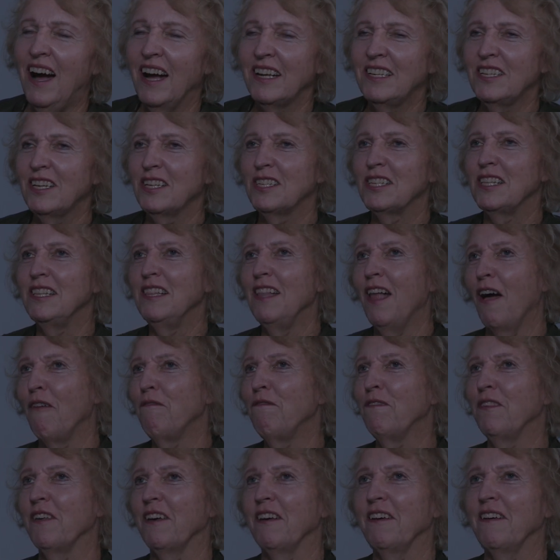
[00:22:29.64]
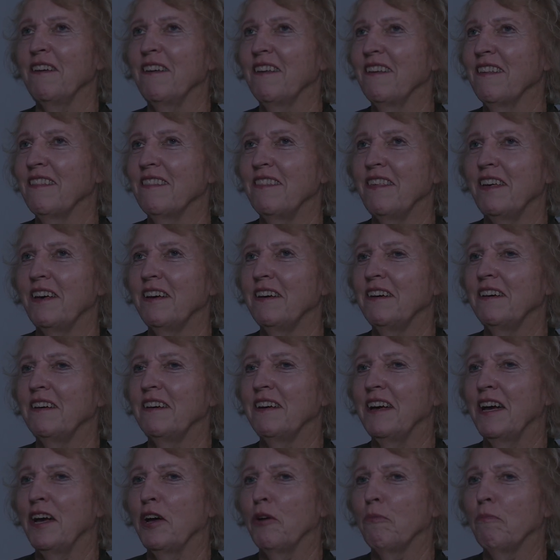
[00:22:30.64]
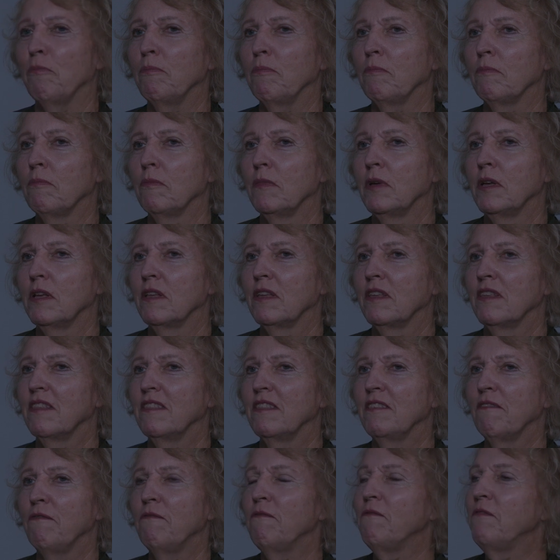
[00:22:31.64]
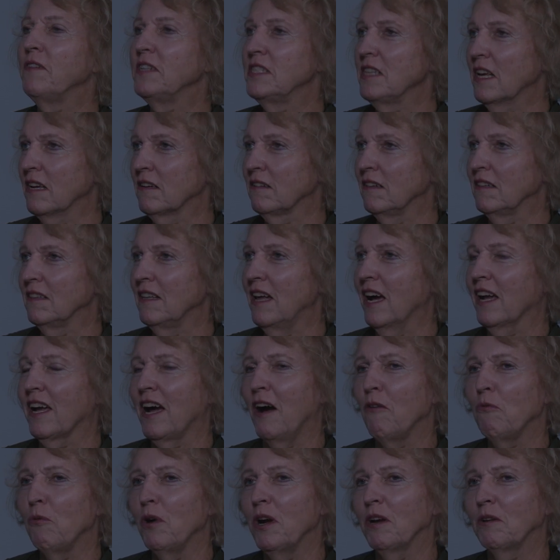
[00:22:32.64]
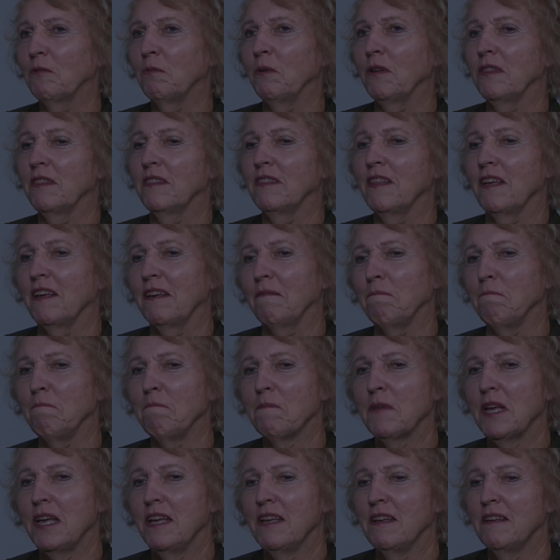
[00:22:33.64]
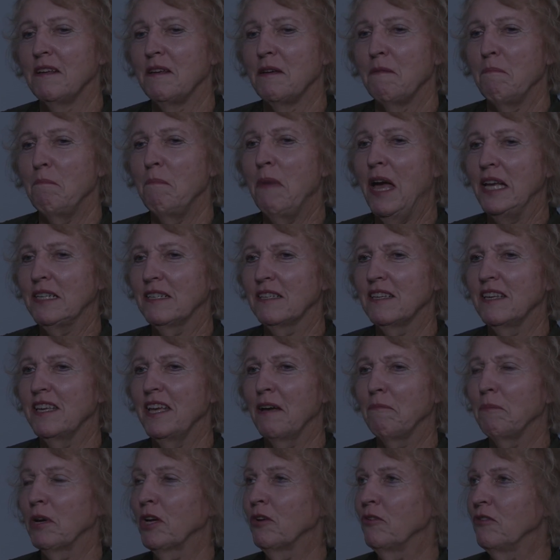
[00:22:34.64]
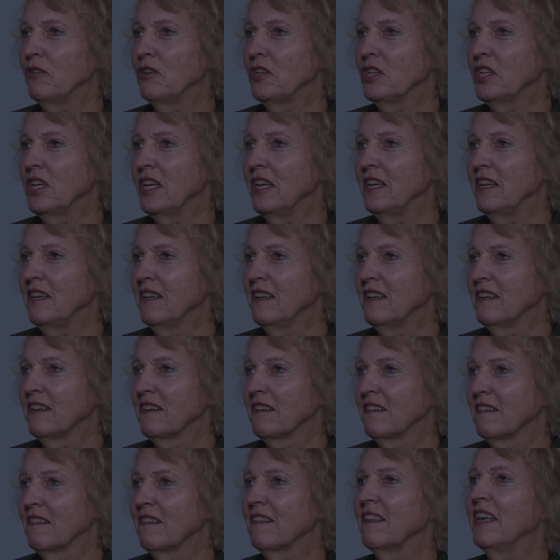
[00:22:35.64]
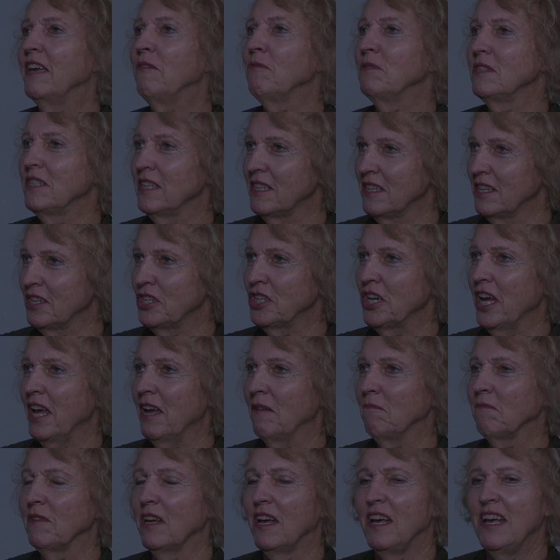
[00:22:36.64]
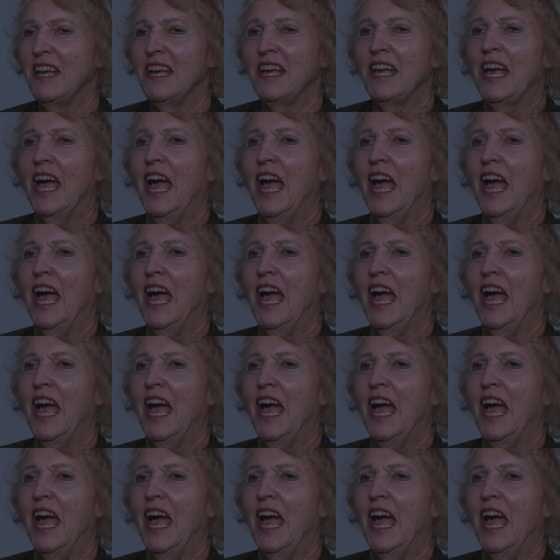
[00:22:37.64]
I just love the the. Um, the physical, like I worked with um, Yamaguchi. Right. He was in the jammed. Yeah.